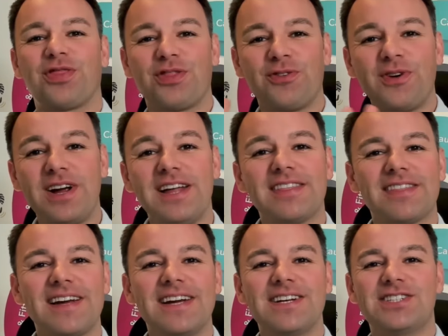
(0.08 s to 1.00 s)
3
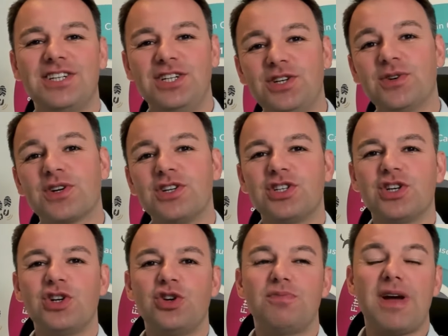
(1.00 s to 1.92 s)
things that you can
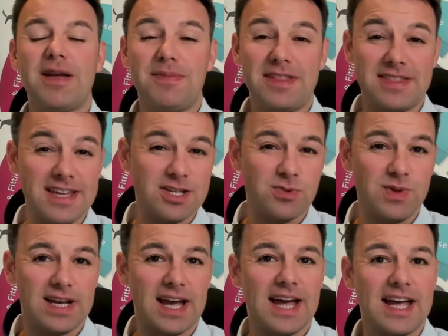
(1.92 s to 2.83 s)
do maybe this
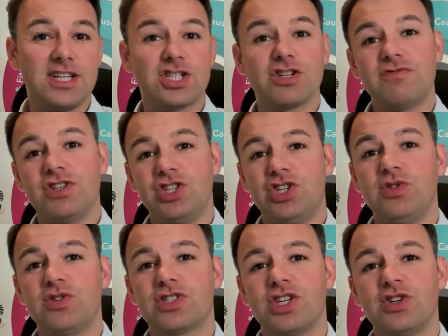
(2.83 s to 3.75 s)
weekend to
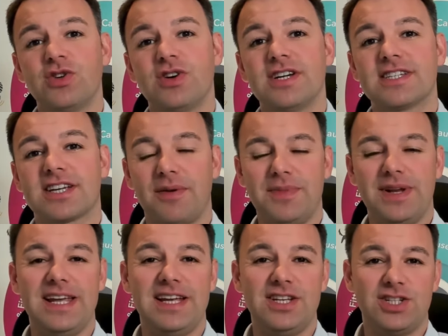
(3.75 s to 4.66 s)
reduce the noise
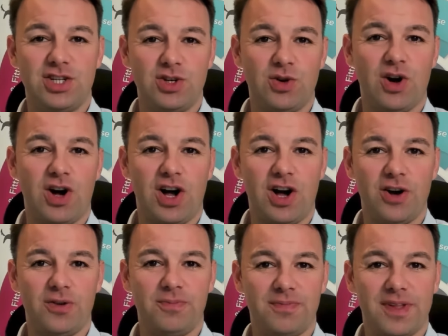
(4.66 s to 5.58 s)
coming into your
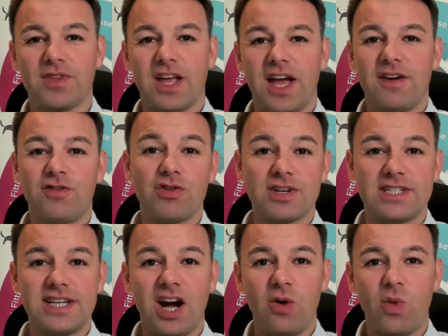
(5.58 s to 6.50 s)
home. If you're a
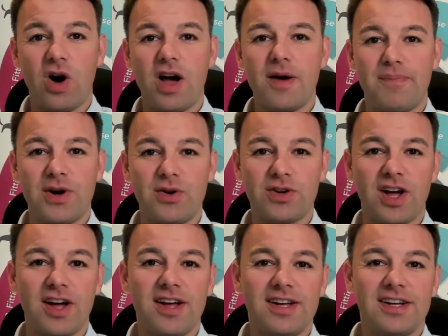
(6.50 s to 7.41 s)
DIY
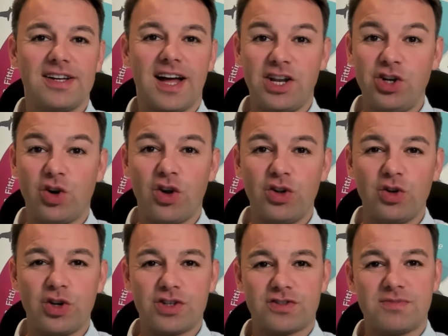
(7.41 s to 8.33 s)
builder and you got
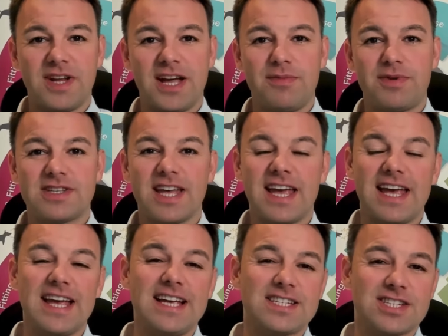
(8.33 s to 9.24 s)
noise from neighbours,
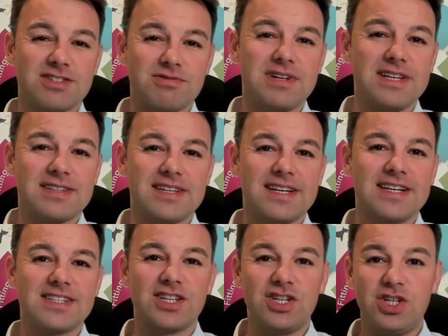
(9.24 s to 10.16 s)
here's 3
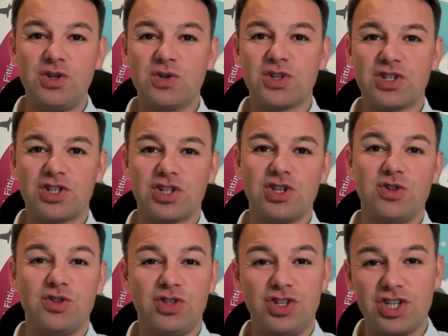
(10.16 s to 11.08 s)
things that you could
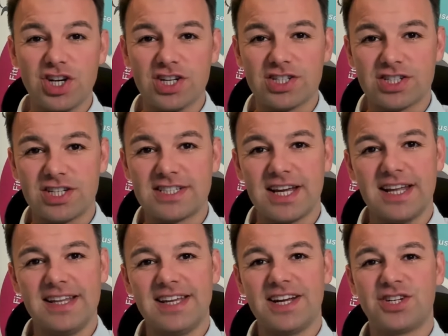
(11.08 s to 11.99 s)
do just to
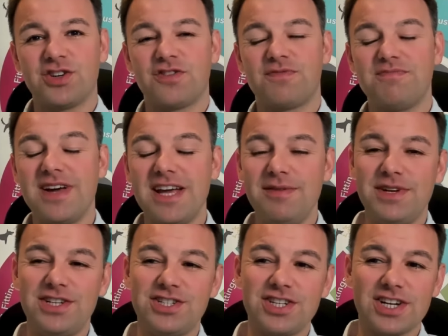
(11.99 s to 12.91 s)
take the edge off,
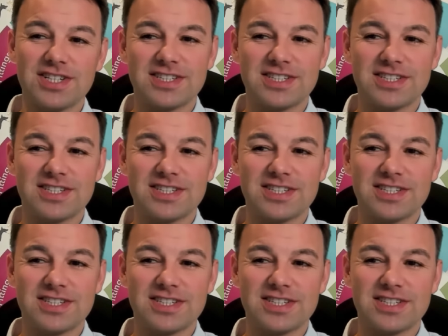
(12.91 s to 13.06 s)
maybe just